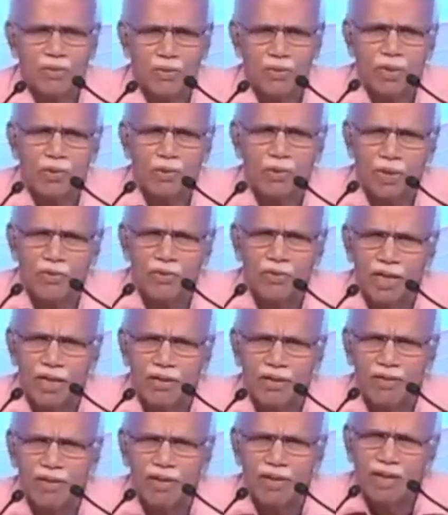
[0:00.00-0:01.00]
do you know what we
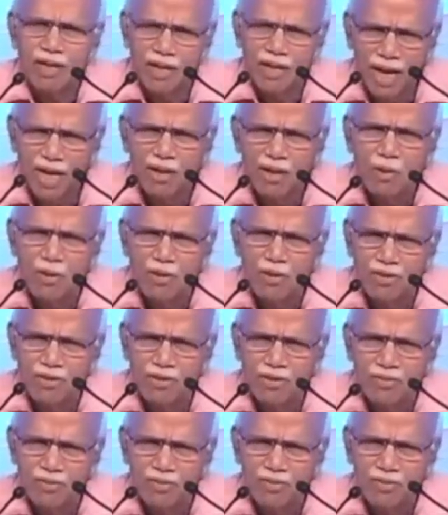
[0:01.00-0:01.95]
give? Rat poison.